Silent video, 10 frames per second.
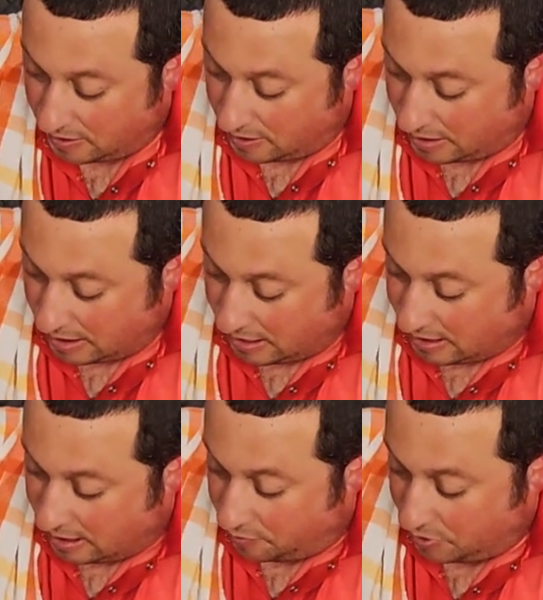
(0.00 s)
And
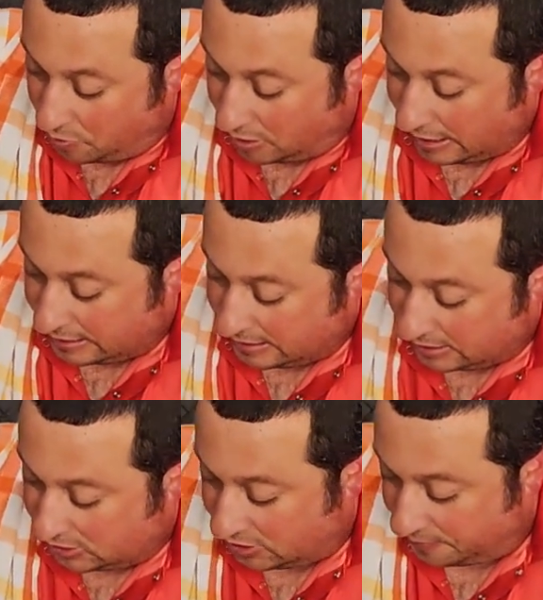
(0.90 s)
then we will let
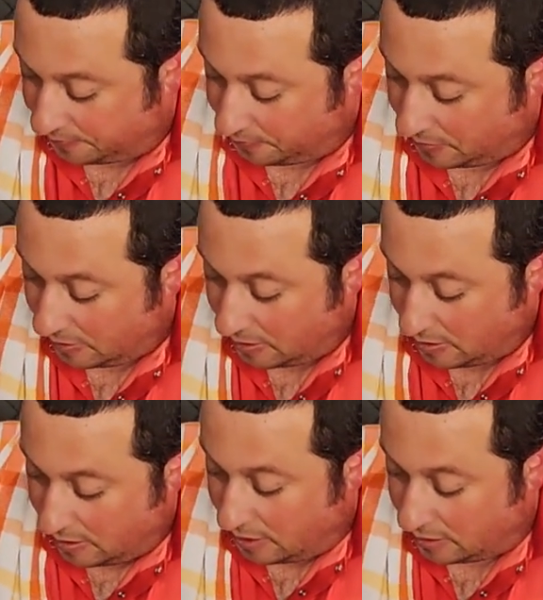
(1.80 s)
this
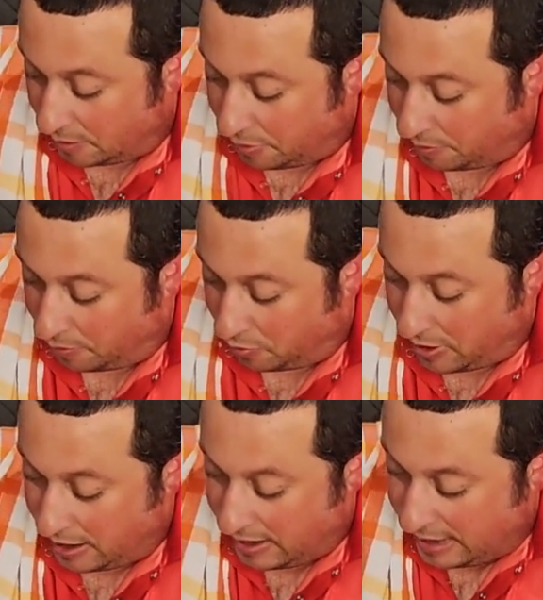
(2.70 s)
to bubble
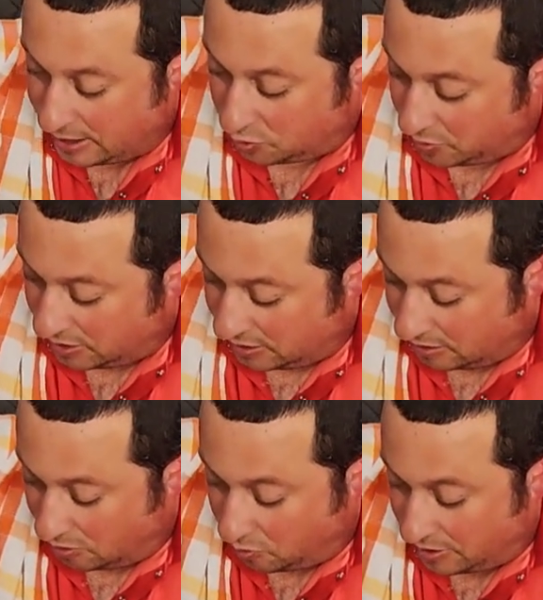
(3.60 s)
away as we deal
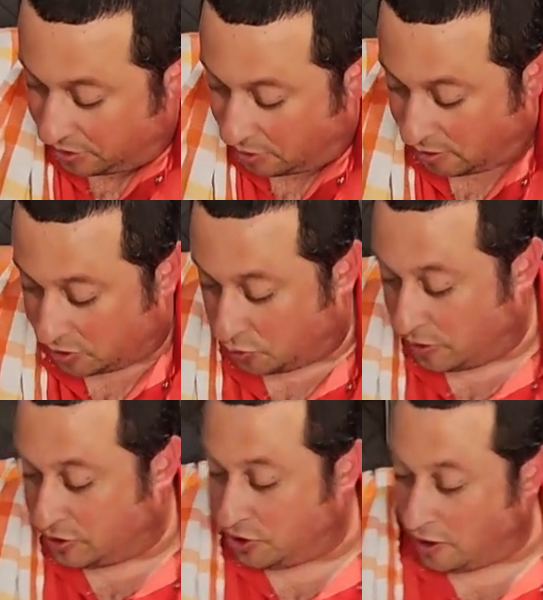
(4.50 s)
with our Swiss
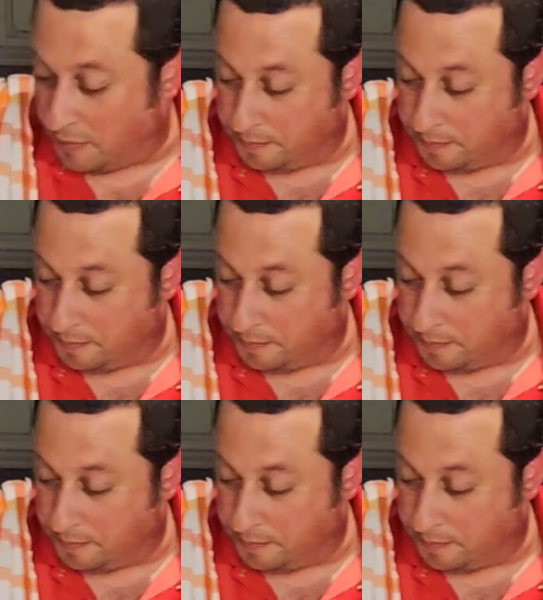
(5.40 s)
chard.